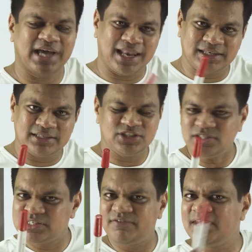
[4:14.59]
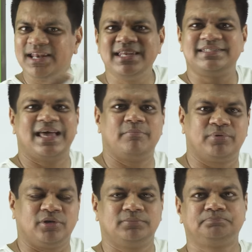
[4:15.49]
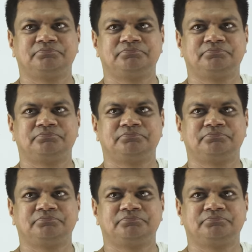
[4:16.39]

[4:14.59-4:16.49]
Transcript: I'll just give you a little example.